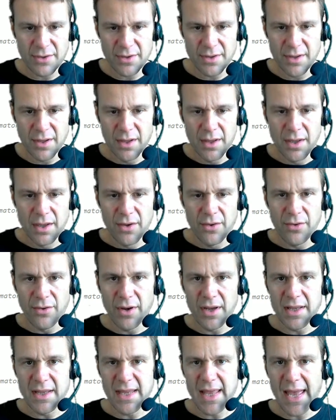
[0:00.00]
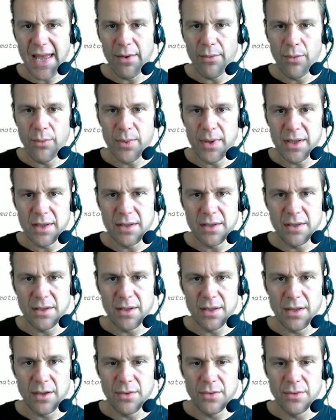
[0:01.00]
on. Right, now what we can
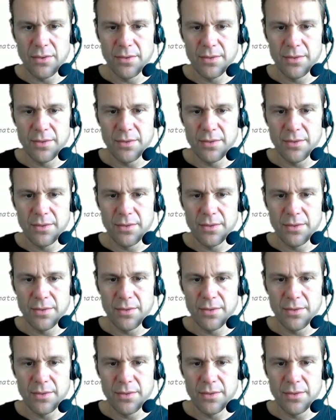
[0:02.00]
do